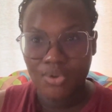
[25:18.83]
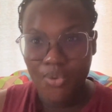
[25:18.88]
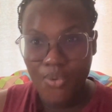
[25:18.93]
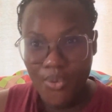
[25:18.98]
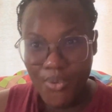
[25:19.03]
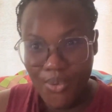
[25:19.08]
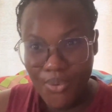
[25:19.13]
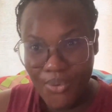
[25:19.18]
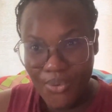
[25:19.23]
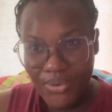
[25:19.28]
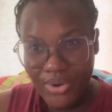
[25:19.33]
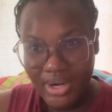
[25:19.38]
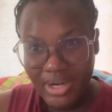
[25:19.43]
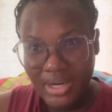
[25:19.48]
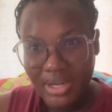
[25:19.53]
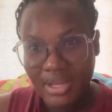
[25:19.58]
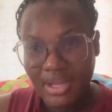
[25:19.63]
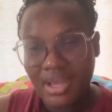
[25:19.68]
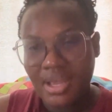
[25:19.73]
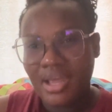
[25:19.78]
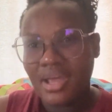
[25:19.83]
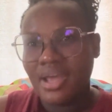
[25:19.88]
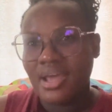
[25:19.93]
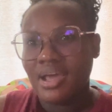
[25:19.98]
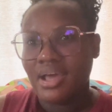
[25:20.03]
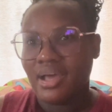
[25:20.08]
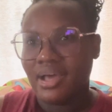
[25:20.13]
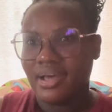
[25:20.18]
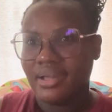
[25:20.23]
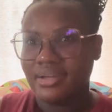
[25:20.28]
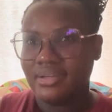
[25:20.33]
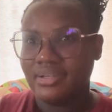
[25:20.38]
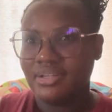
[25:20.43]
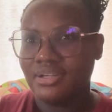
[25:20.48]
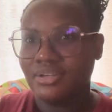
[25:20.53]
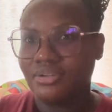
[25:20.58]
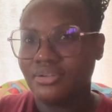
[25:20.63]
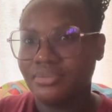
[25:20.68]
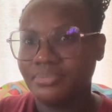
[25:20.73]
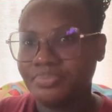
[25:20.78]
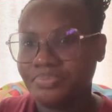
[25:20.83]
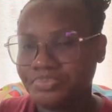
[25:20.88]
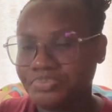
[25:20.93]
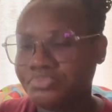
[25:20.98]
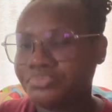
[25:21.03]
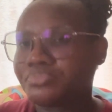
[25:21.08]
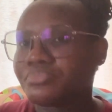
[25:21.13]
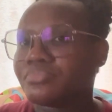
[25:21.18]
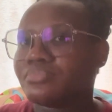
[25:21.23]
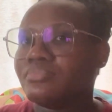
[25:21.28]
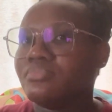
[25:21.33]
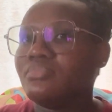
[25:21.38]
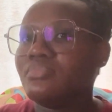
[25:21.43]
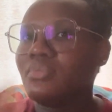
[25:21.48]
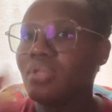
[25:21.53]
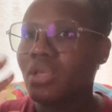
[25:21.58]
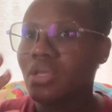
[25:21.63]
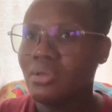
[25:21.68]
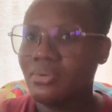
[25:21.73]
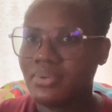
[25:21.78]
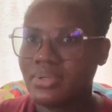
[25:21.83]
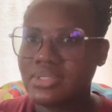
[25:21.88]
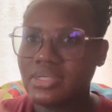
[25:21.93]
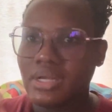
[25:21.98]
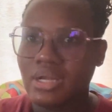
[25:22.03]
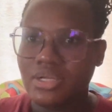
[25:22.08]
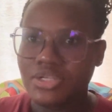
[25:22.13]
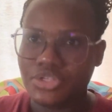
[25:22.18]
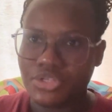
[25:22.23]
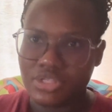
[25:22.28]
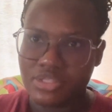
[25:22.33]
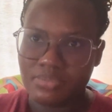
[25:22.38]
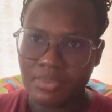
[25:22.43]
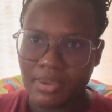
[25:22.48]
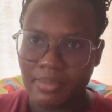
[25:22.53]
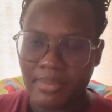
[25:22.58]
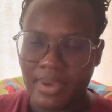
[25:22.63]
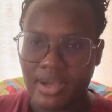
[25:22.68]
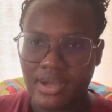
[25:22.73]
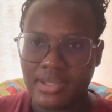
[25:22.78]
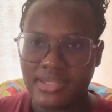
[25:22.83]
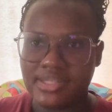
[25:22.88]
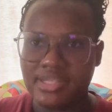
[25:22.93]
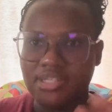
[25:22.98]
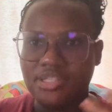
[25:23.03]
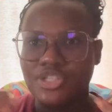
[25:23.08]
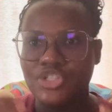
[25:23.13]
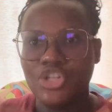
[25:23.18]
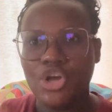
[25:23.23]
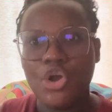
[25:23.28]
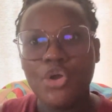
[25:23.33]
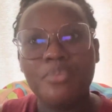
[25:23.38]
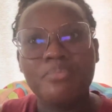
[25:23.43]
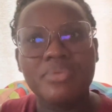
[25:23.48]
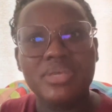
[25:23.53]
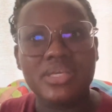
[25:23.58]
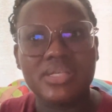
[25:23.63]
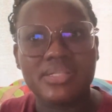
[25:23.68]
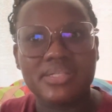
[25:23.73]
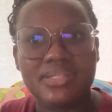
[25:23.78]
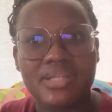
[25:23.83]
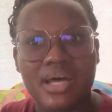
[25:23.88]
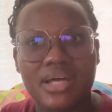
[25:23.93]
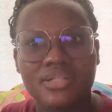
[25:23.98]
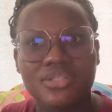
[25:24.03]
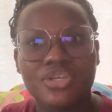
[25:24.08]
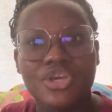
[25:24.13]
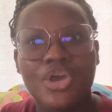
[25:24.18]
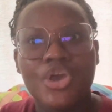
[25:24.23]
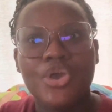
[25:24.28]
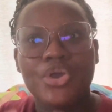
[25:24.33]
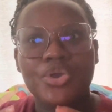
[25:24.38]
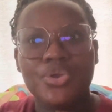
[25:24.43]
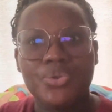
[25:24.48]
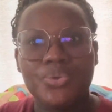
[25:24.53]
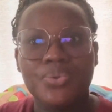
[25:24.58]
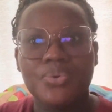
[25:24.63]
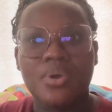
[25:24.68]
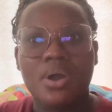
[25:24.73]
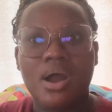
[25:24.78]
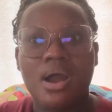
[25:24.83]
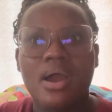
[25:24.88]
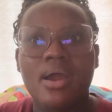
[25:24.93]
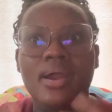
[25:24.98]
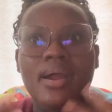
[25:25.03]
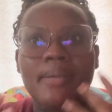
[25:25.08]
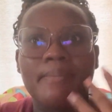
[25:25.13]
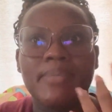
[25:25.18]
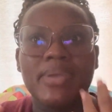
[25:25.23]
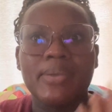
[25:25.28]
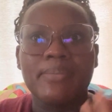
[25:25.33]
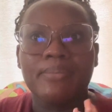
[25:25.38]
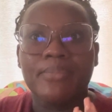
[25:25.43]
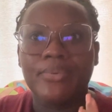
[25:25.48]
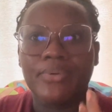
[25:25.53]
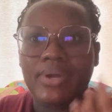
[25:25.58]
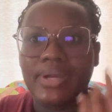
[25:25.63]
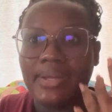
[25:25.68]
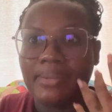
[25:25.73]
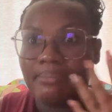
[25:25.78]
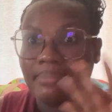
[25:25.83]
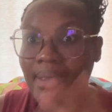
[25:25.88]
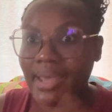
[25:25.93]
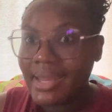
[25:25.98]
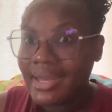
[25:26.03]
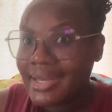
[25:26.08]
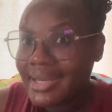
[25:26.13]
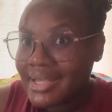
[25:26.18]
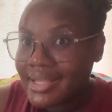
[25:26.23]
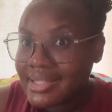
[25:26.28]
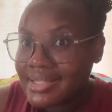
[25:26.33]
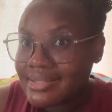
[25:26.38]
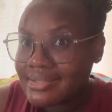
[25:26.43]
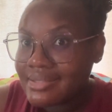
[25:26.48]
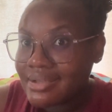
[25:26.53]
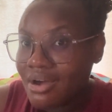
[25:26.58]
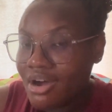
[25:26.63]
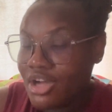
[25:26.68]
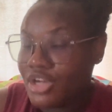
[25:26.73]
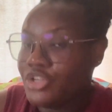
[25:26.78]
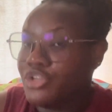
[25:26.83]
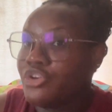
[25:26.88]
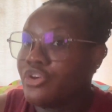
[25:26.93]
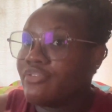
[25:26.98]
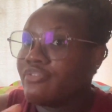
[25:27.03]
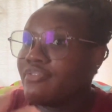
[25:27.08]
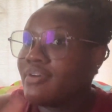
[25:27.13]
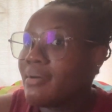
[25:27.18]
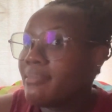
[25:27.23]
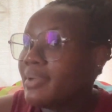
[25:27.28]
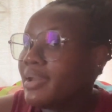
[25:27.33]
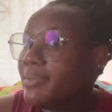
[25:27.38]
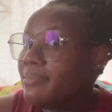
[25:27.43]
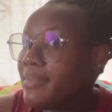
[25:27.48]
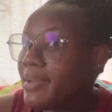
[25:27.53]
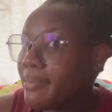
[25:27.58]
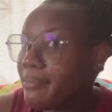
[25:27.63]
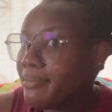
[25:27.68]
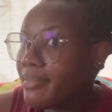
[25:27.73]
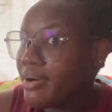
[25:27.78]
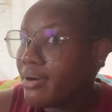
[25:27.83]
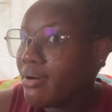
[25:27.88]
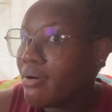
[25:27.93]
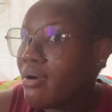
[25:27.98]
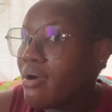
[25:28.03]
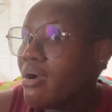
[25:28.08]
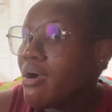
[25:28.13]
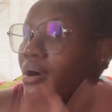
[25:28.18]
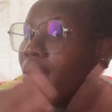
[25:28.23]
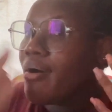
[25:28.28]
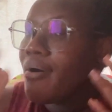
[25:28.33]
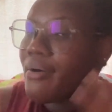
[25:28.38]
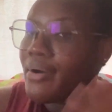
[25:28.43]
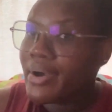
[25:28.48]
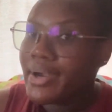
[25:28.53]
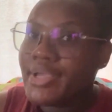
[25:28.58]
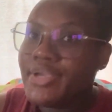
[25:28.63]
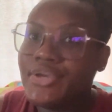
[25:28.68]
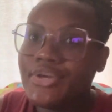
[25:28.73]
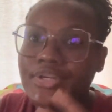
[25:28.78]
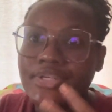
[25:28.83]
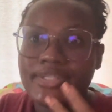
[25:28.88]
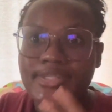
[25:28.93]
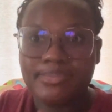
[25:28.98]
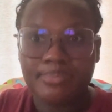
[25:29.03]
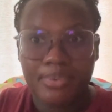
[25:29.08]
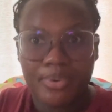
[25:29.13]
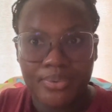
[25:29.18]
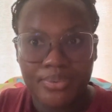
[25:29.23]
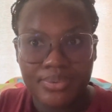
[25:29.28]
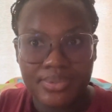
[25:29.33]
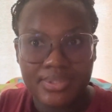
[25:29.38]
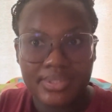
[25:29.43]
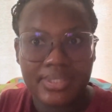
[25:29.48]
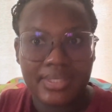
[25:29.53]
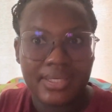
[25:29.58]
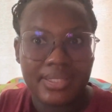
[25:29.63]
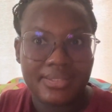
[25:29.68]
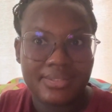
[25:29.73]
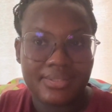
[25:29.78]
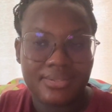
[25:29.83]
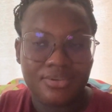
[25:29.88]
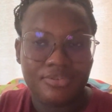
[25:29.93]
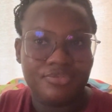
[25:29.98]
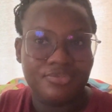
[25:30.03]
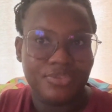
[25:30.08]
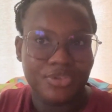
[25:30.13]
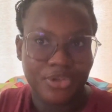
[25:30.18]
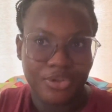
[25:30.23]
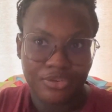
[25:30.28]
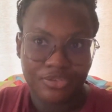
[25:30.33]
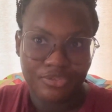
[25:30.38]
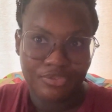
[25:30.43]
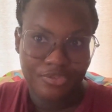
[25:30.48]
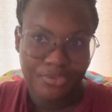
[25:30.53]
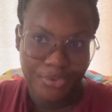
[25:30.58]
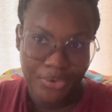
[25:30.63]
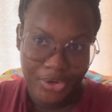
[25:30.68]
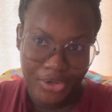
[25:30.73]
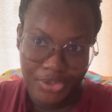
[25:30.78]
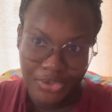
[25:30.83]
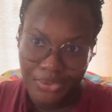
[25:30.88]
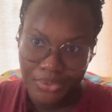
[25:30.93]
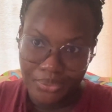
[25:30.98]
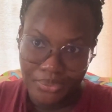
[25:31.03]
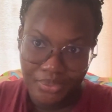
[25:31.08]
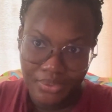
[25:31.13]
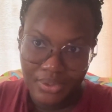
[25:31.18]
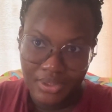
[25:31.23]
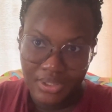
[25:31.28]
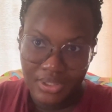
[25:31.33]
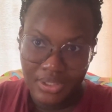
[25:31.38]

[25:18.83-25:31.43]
own, and you know, it was an adjustment because this now means that you are a bit more dependent on your family member or your spouse to get stuff done for you.